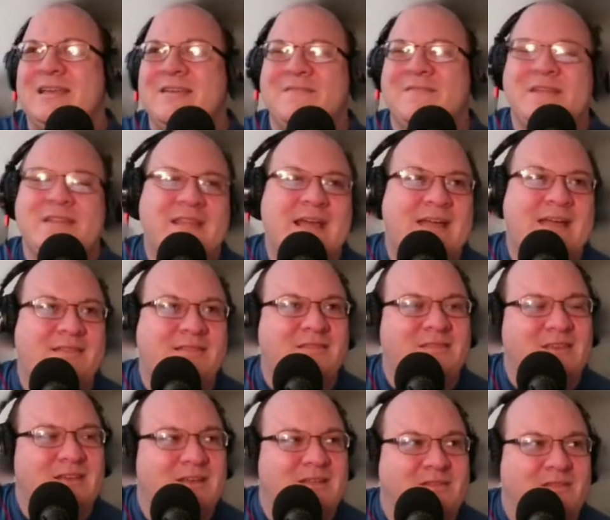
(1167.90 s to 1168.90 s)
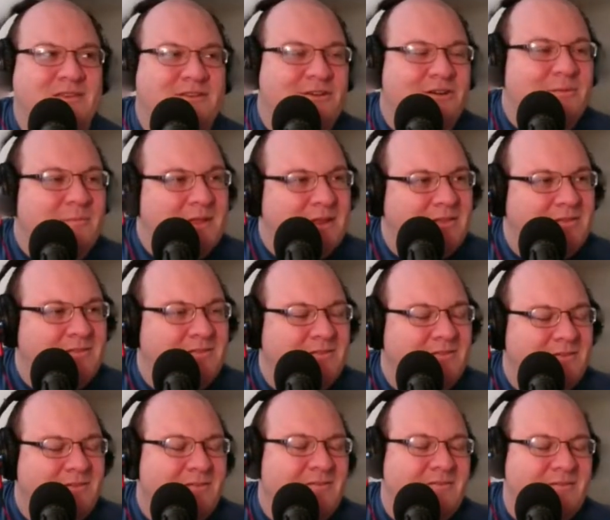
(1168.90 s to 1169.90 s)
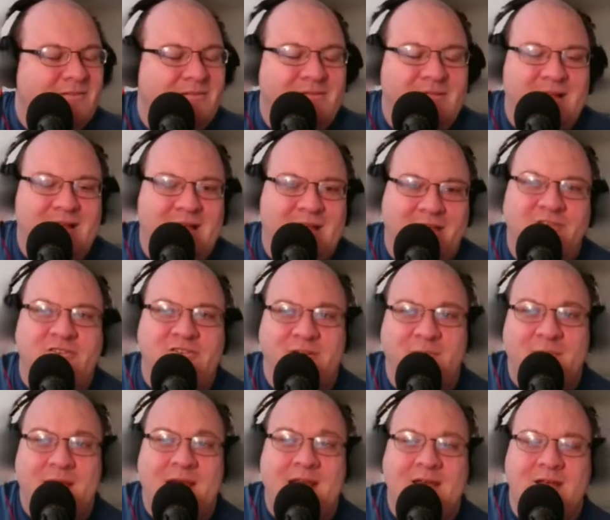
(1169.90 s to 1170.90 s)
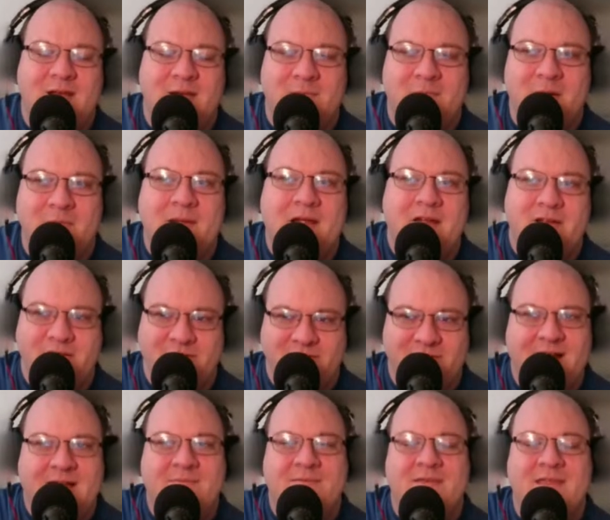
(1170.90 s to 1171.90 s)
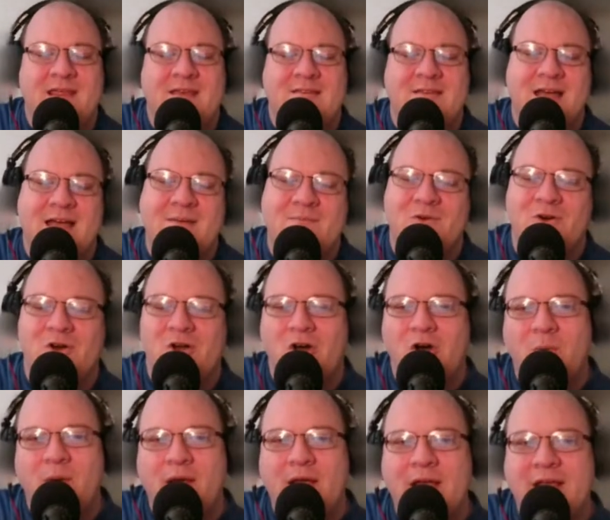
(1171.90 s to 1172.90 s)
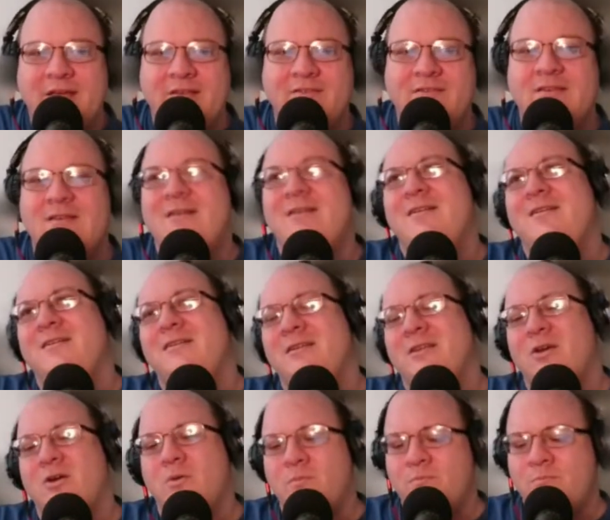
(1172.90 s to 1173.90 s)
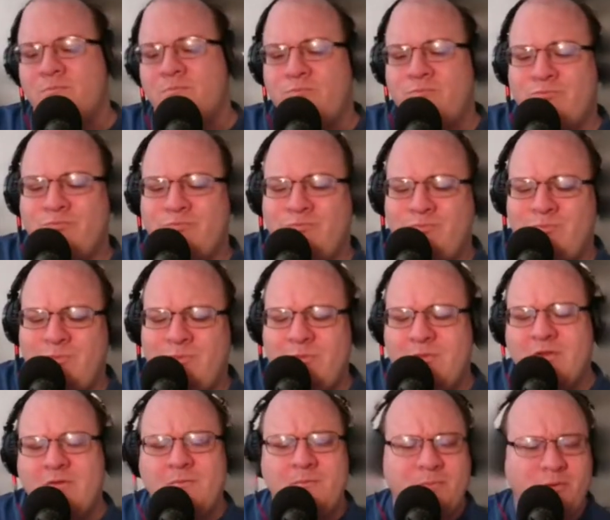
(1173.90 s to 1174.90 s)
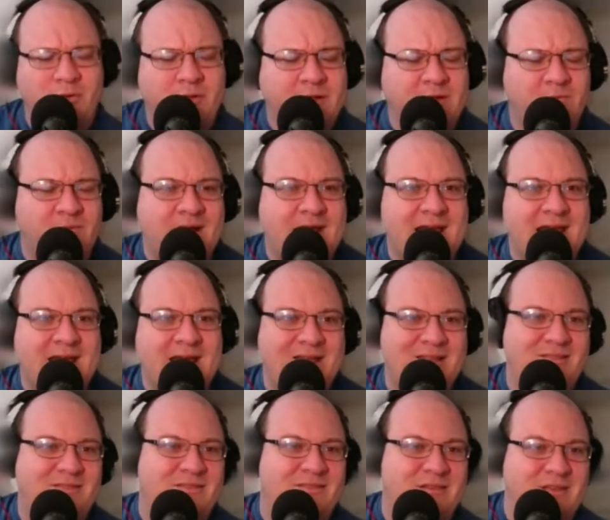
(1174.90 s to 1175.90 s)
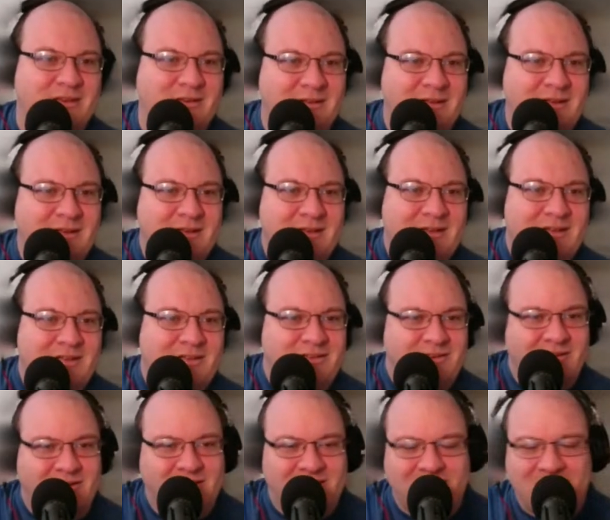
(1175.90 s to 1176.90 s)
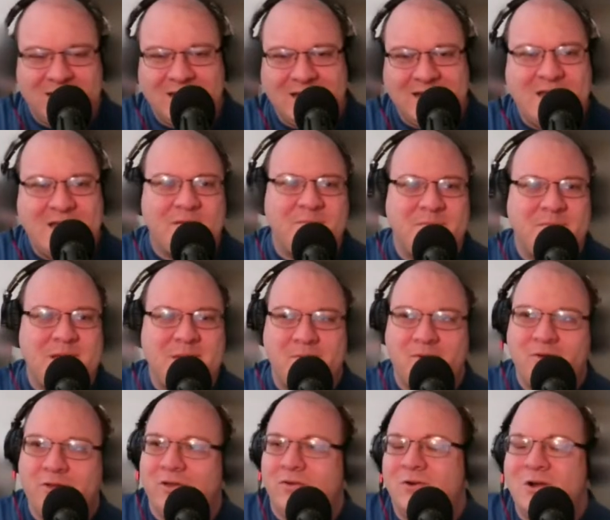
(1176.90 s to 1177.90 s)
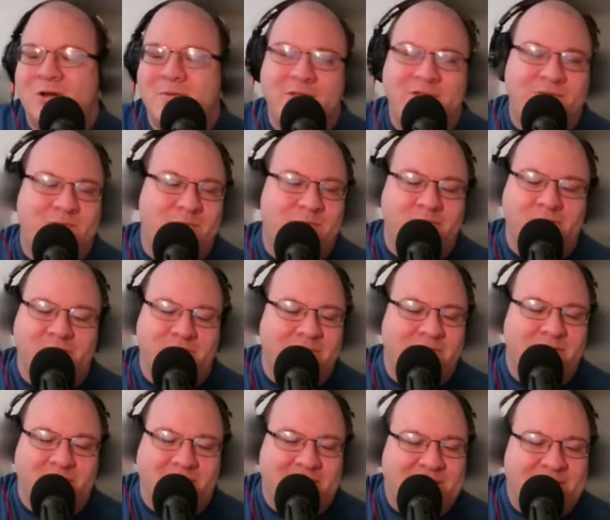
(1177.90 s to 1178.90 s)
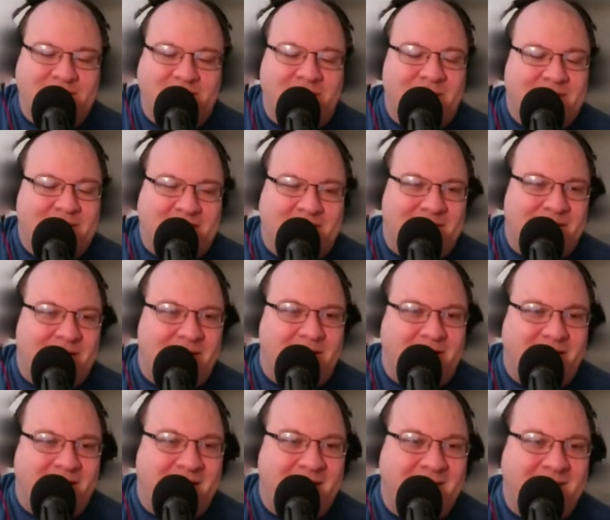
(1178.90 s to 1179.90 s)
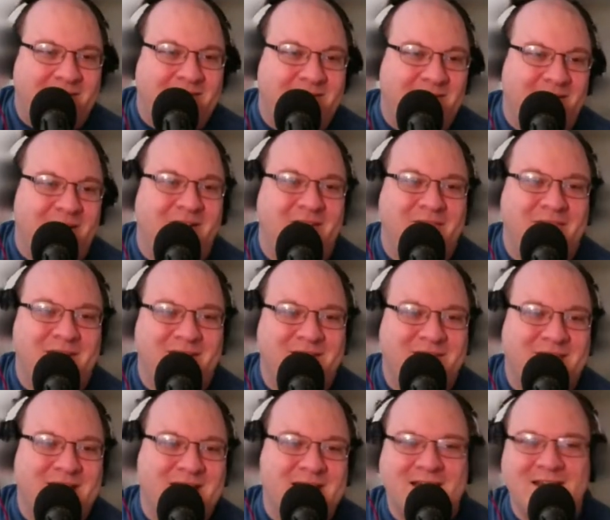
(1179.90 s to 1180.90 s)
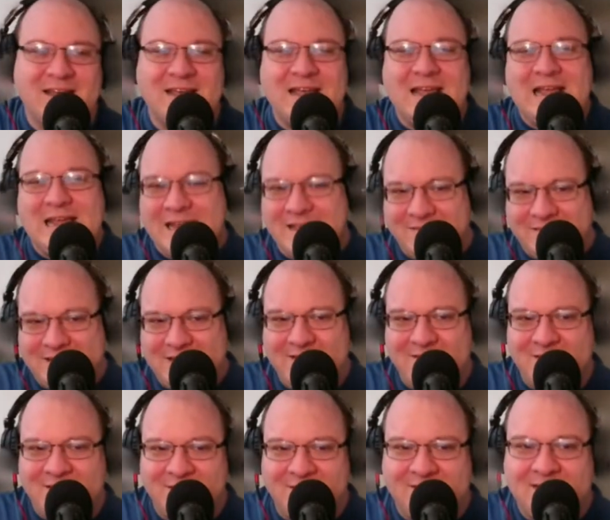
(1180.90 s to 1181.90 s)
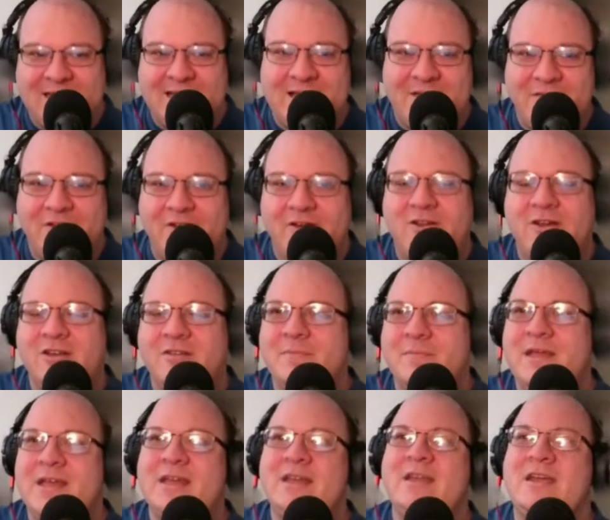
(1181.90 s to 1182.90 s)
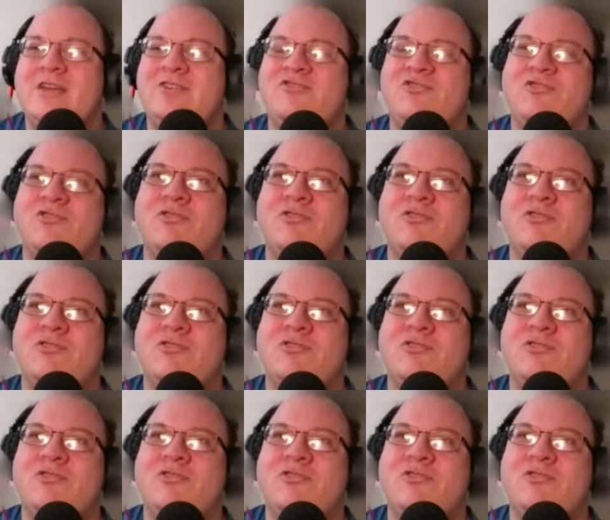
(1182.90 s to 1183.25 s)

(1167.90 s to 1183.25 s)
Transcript: given that the Germans and the Germanic barbarian tribes at that time were always, you know, pulling raids and kidnapping people, and the Romans were no less good in that regard either on their side. It's easy to see how there could have been